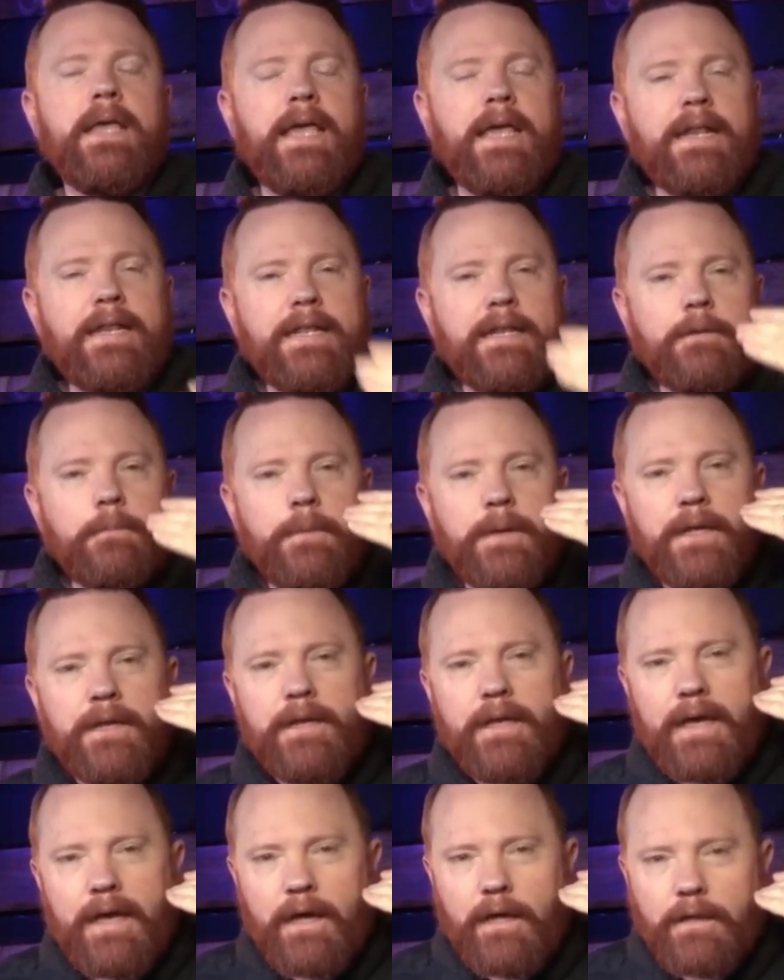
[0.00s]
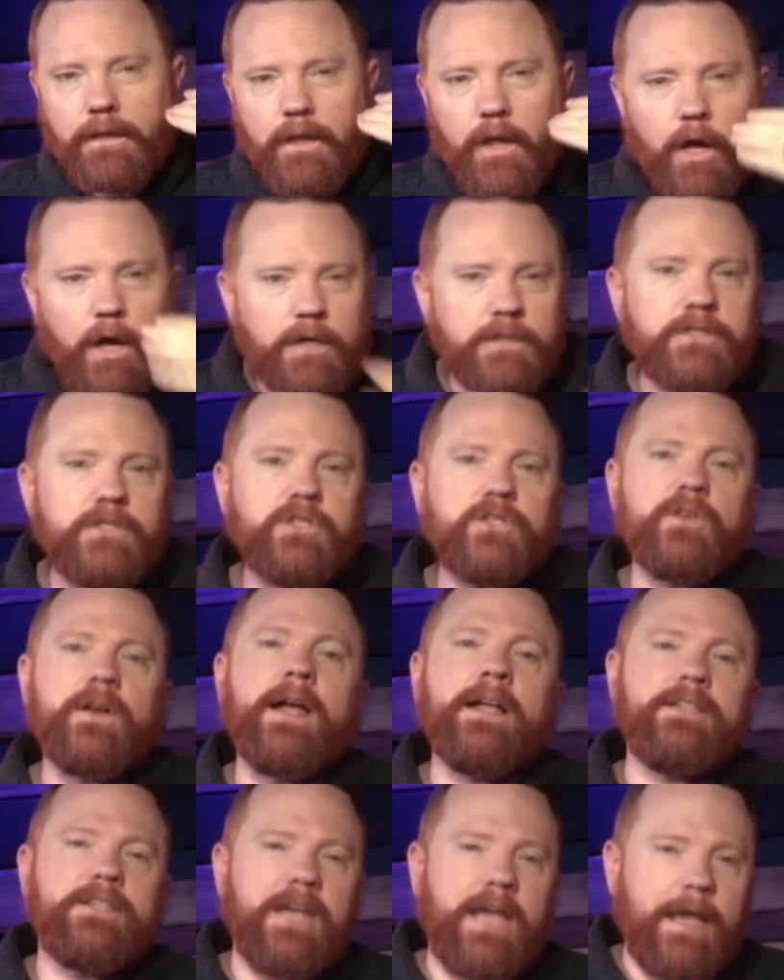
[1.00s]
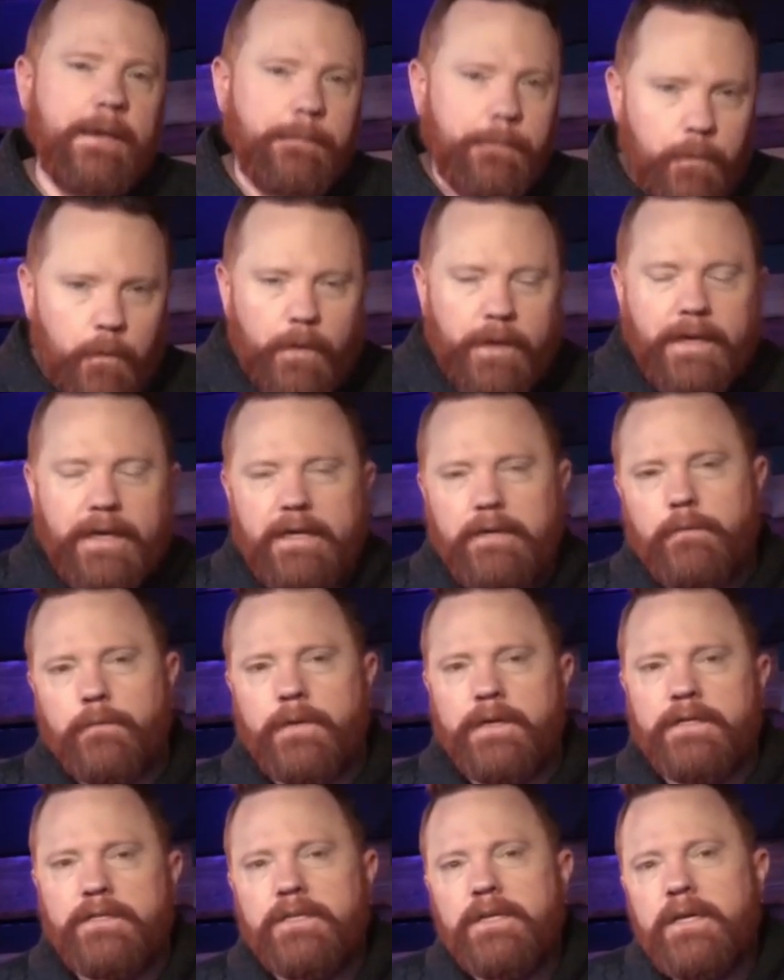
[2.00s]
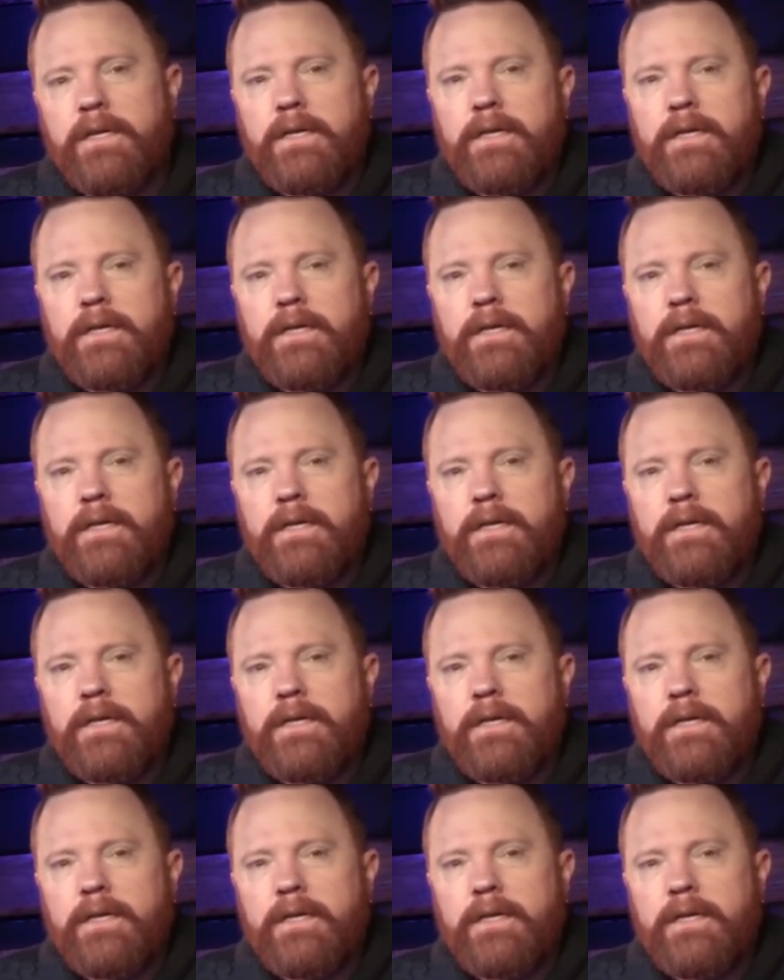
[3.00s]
it had been a long stretch, a point in which